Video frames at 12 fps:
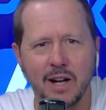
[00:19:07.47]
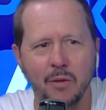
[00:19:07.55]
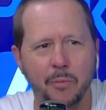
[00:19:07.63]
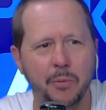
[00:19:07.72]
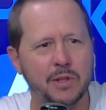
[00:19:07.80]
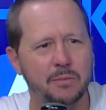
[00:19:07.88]
Click.
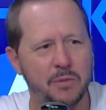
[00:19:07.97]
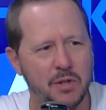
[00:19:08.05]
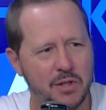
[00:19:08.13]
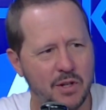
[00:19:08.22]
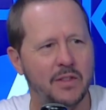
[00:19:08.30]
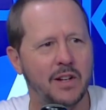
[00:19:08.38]
I'll put some
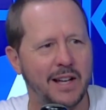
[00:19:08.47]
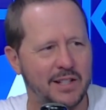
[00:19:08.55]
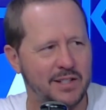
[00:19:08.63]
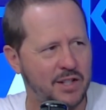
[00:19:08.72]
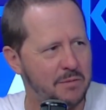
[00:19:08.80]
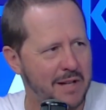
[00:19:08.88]
music on there
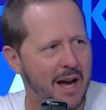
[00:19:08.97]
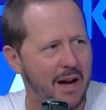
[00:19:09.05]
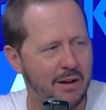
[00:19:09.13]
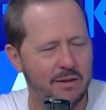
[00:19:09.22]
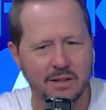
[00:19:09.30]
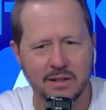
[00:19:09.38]
like it comes
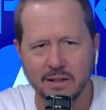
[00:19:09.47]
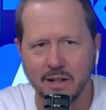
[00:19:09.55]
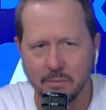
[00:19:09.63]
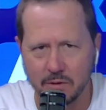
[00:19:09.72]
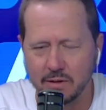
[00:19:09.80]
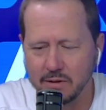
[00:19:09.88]
out.
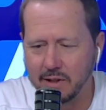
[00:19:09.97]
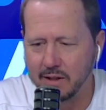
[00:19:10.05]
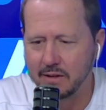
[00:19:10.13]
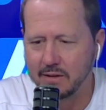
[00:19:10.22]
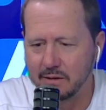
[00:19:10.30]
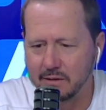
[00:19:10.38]
I'm going to do that.